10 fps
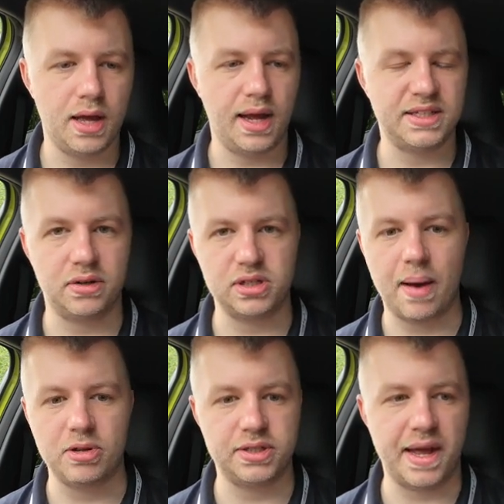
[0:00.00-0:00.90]
It tells you
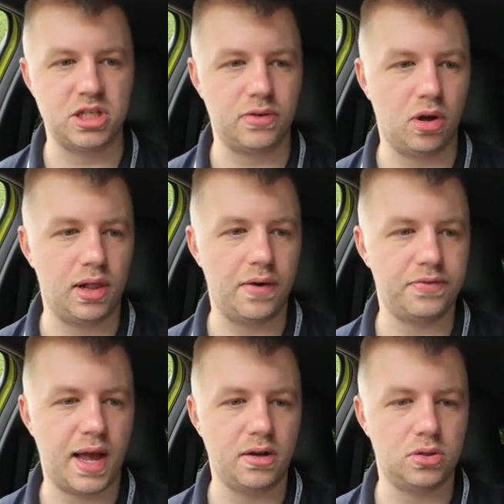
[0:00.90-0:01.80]
how much data you've got
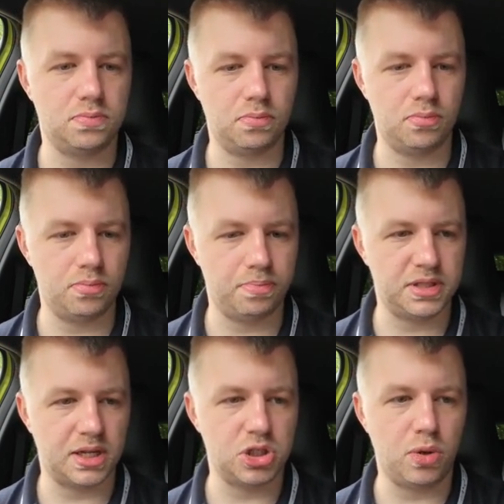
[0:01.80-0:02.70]
left and
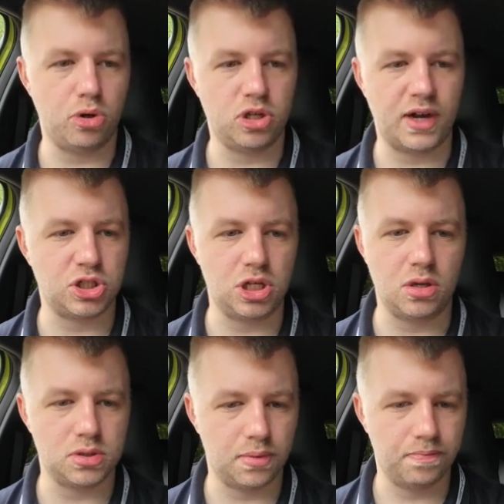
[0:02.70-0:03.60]
potentially what you've actually
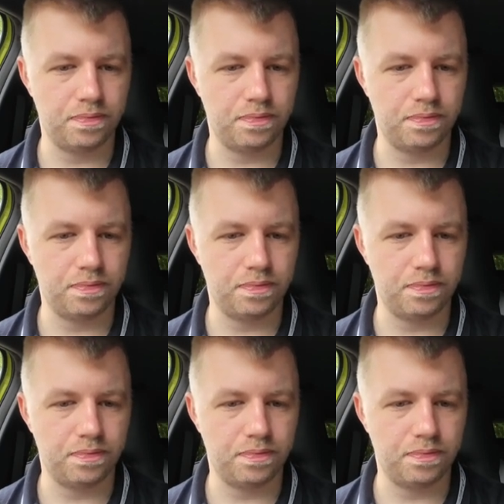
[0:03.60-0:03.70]
used.